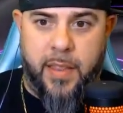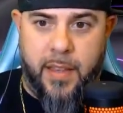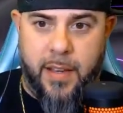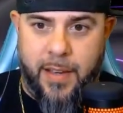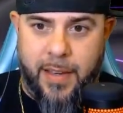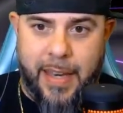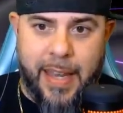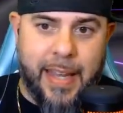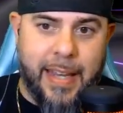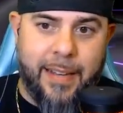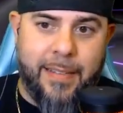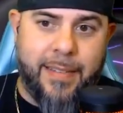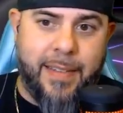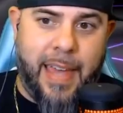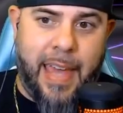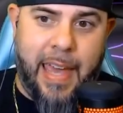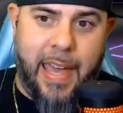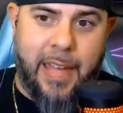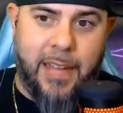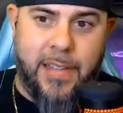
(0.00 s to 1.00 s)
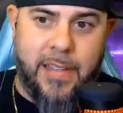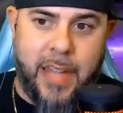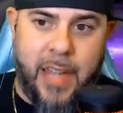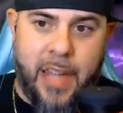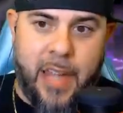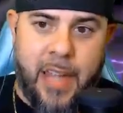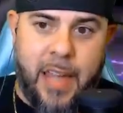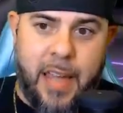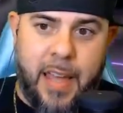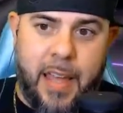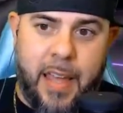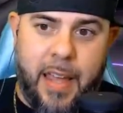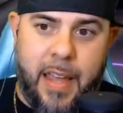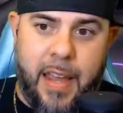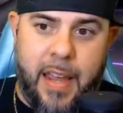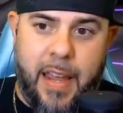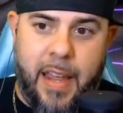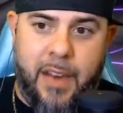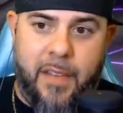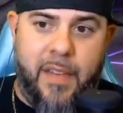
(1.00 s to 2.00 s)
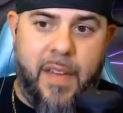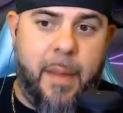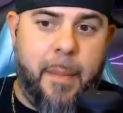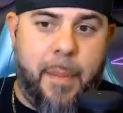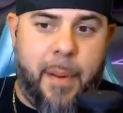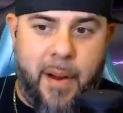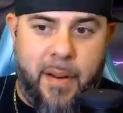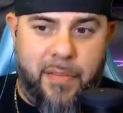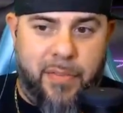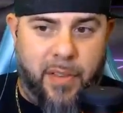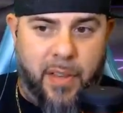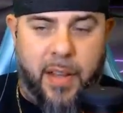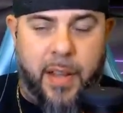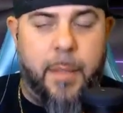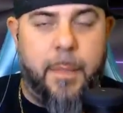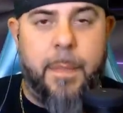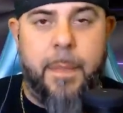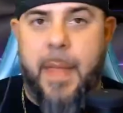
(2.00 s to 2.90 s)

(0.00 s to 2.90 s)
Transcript: Nicolas Cage in a vampire flick.